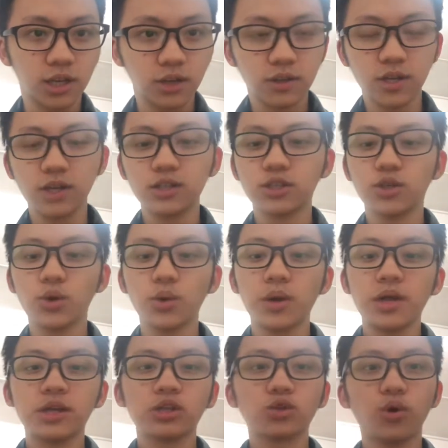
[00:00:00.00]
Okay, so
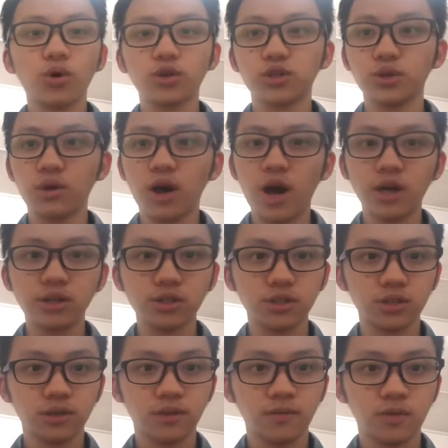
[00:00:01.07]
talk to
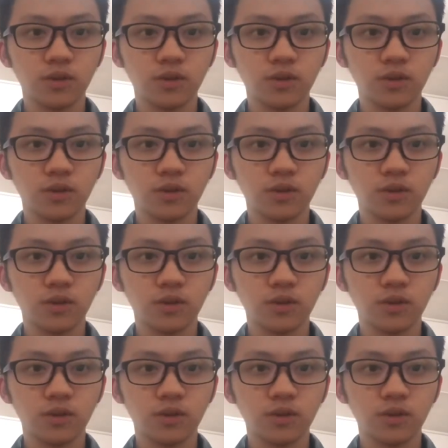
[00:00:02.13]
others.